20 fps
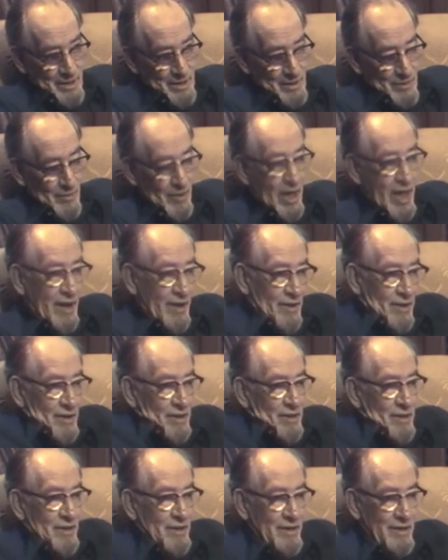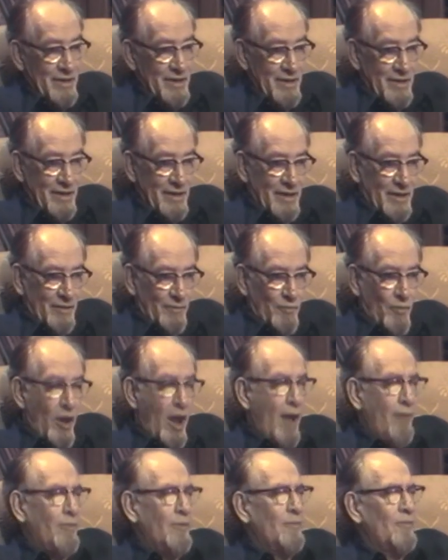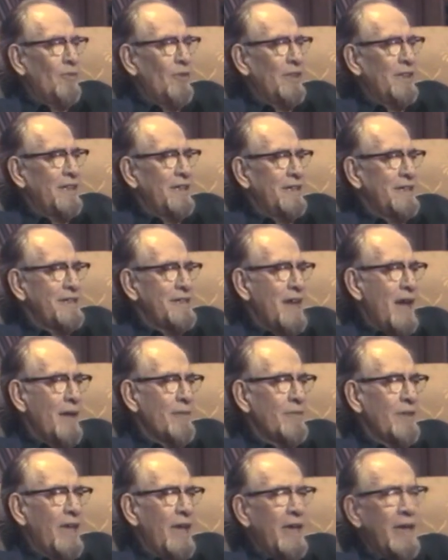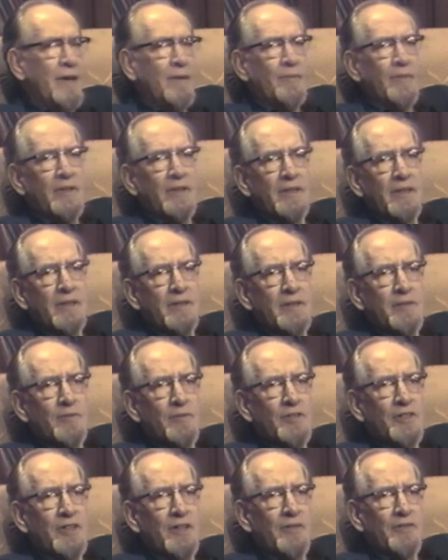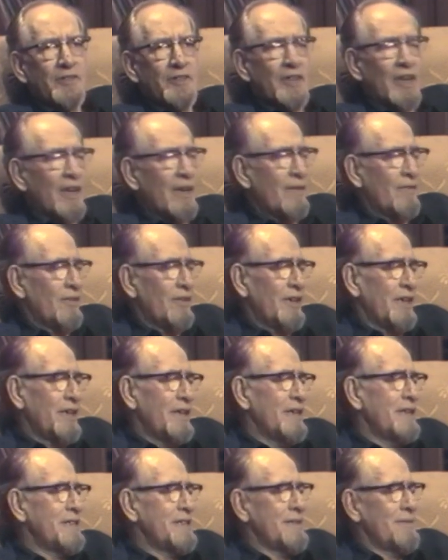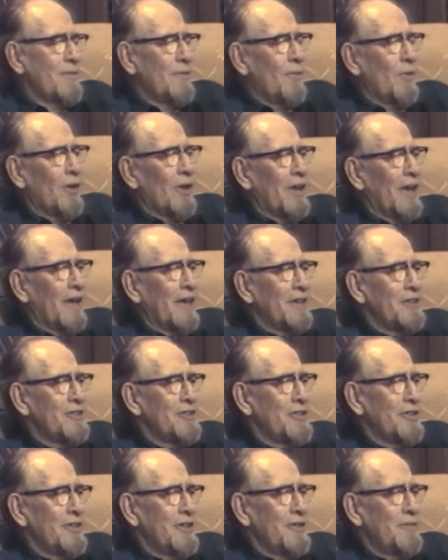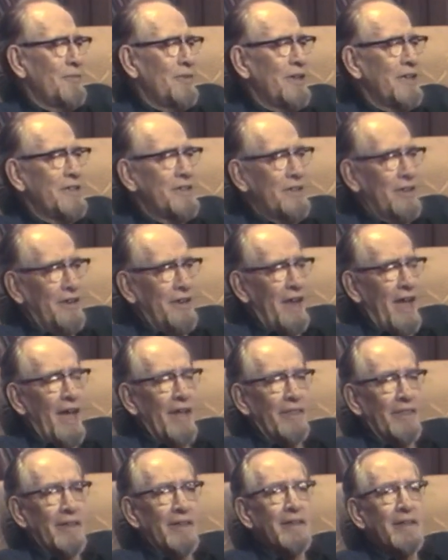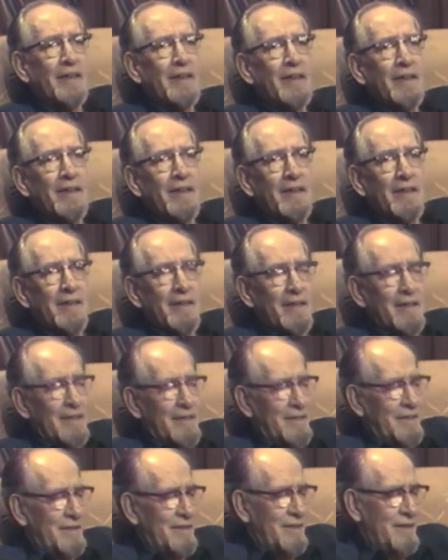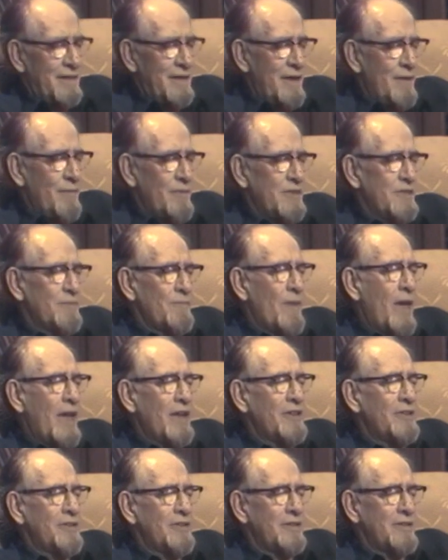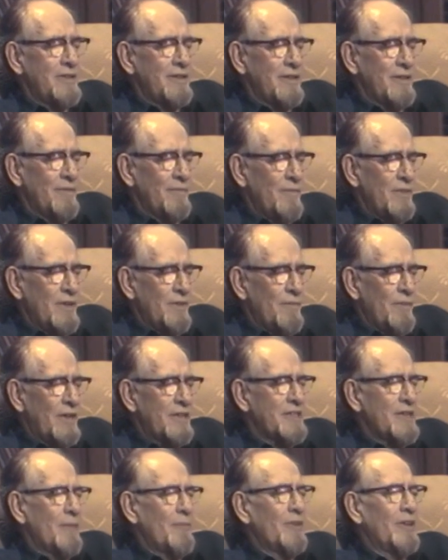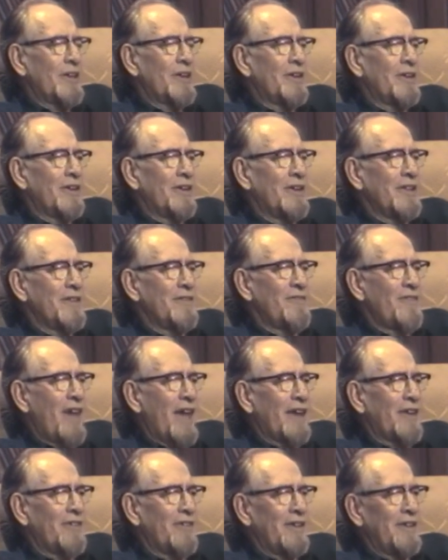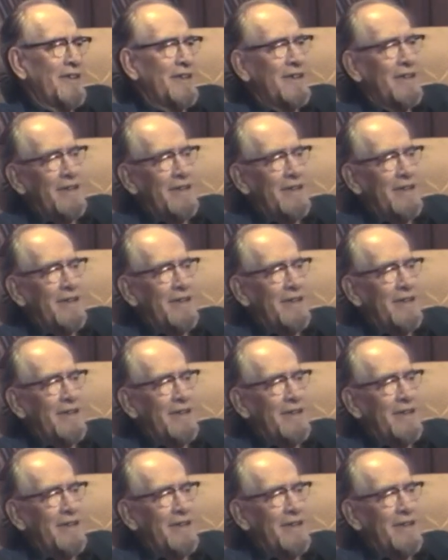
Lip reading: We had a little problem when the time came that this machine was delivered and didn't seem to work like it should, but it turned out that a mismatch, a mix-up had occurred in the factory, and